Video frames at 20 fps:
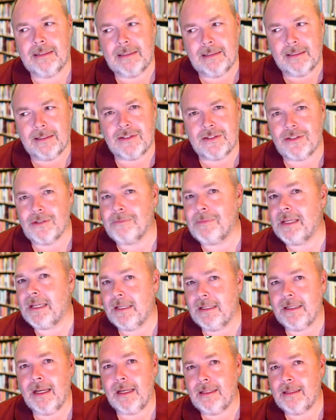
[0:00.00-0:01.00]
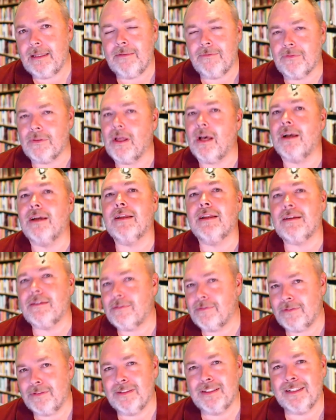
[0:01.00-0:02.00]
assuming I live long
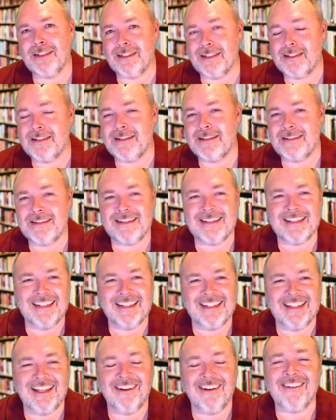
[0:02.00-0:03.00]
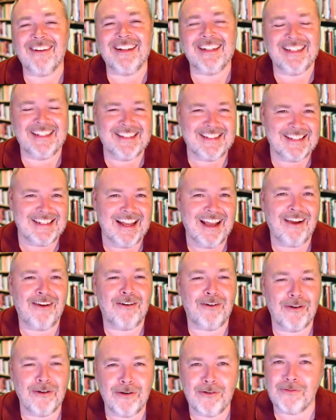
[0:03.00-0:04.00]
enough, because there is now
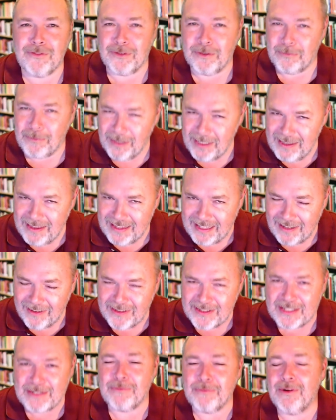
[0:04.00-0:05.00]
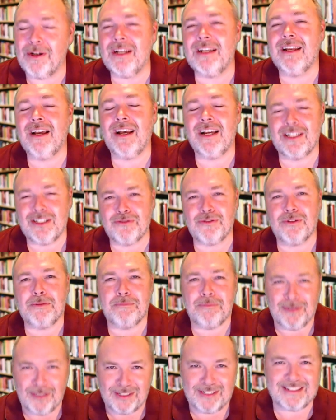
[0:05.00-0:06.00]
over 1,100
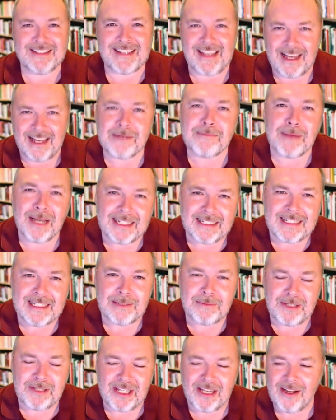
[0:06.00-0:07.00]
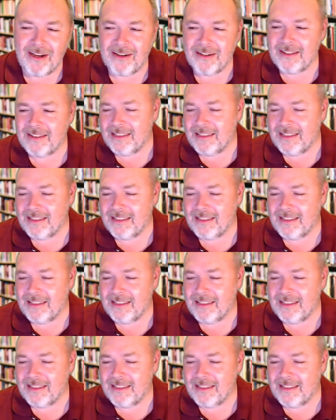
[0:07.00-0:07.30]
books on my TBR,